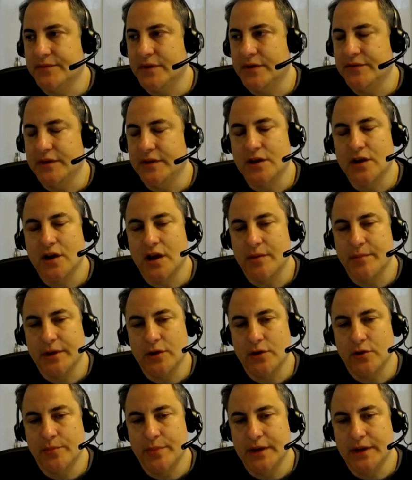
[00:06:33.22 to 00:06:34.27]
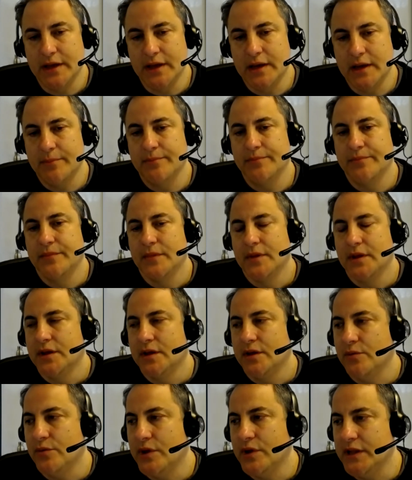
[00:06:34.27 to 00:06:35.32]
economy opening up
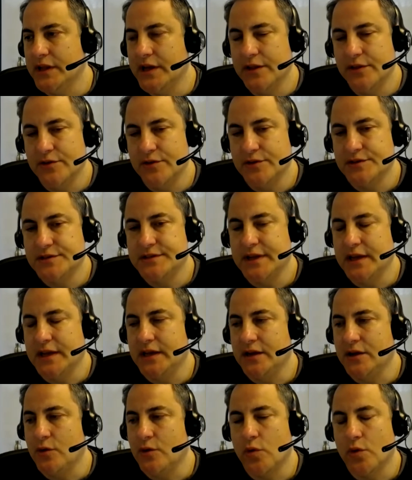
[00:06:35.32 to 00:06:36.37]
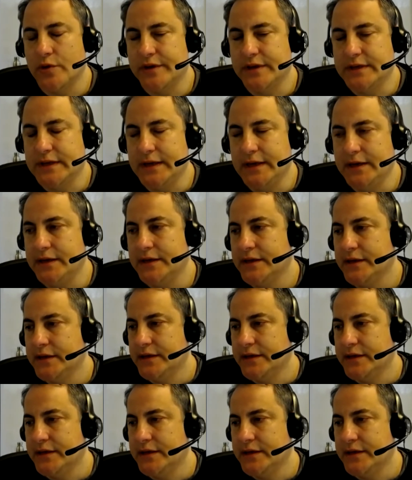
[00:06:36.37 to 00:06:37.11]
while others stay quarantined.